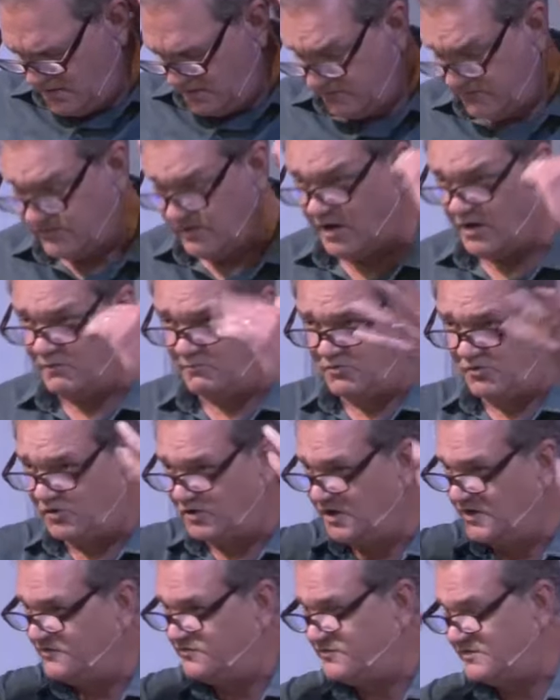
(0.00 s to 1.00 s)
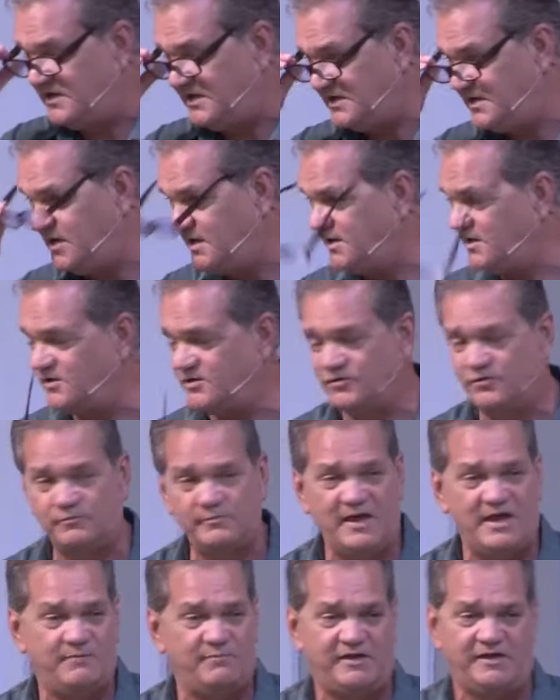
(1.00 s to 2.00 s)
Some who are listening here
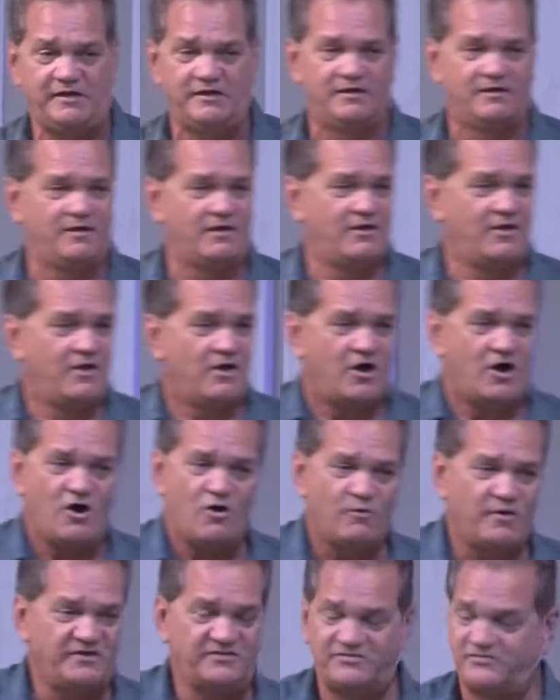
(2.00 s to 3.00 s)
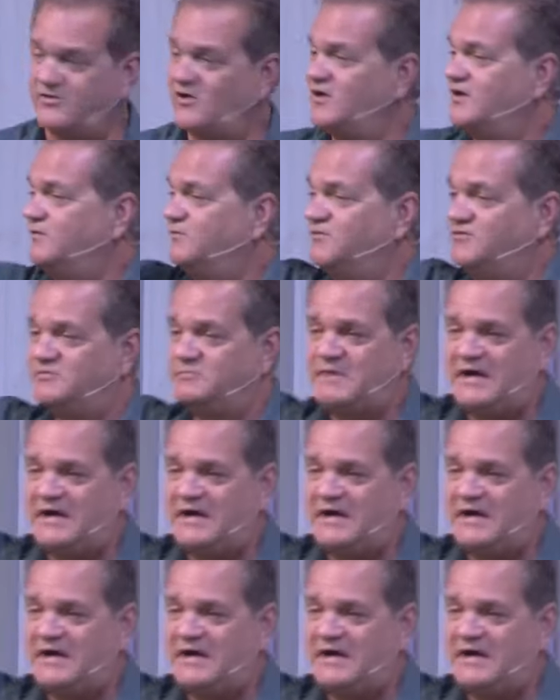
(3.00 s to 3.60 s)
who maybe always thought it was